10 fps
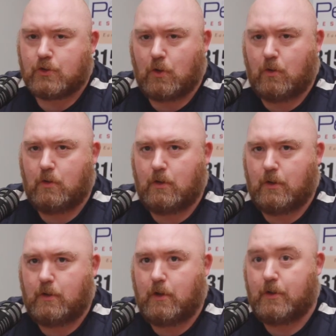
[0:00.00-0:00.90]
So
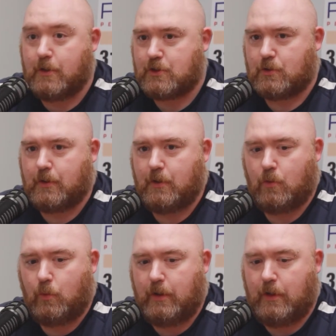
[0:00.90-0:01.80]
initially,
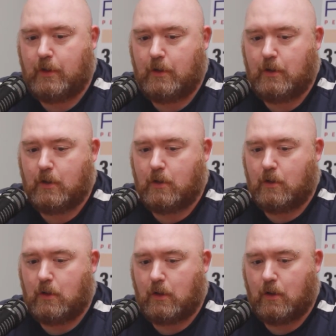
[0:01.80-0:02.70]

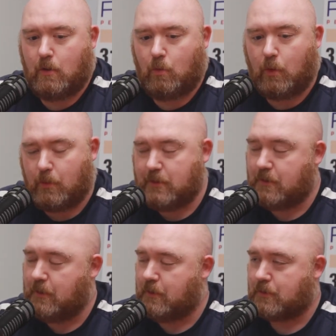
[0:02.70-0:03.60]
when we did
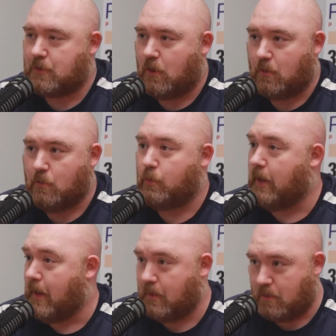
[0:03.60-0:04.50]
the install,
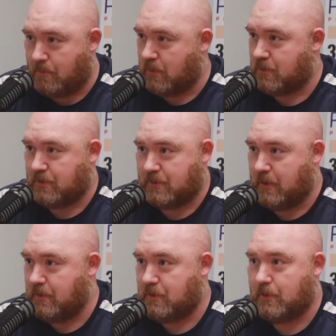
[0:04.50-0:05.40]
we added a bunch of
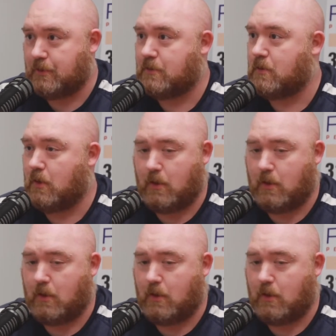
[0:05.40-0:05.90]
stations,